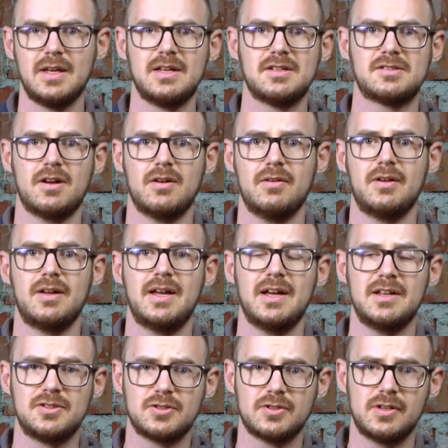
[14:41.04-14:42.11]
So
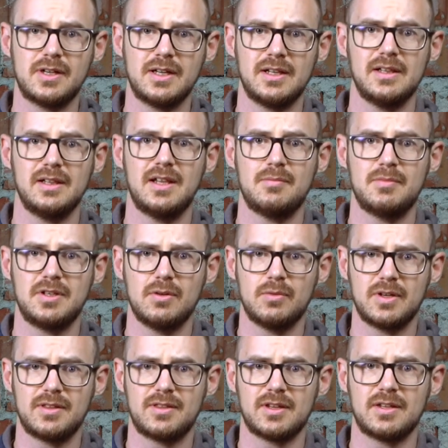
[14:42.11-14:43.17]
enjoy, let me know what
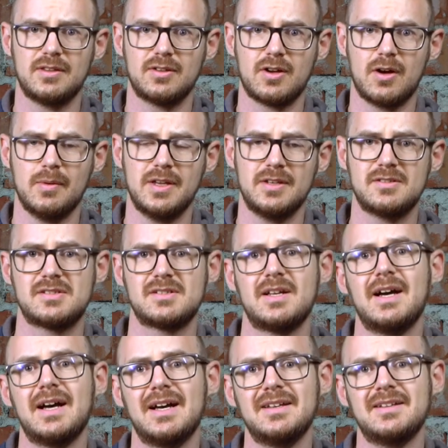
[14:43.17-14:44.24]
you think in the comments,
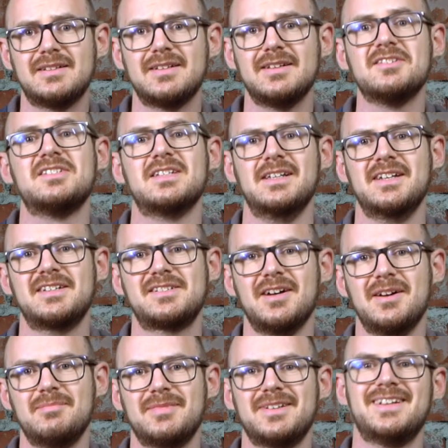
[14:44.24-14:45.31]
and I'll see you next
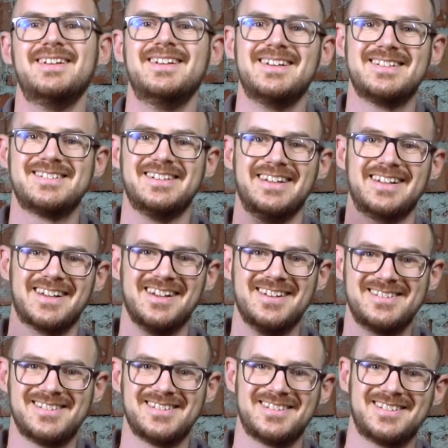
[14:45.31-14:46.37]
time. See you guys.